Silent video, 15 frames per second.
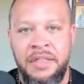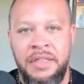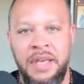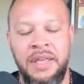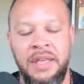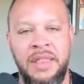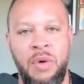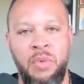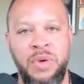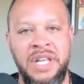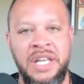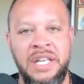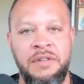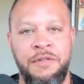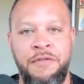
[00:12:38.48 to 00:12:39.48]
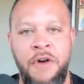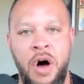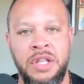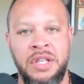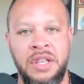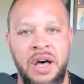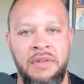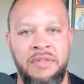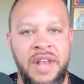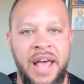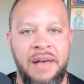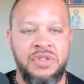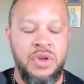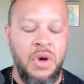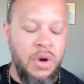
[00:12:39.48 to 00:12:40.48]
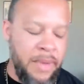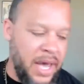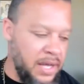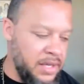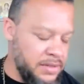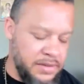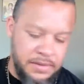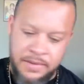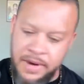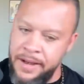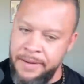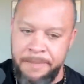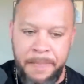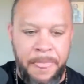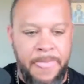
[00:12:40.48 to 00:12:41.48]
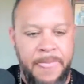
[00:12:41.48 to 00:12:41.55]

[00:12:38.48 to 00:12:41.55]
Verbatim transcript: thinking that we need to fall in love and have soulmates, right?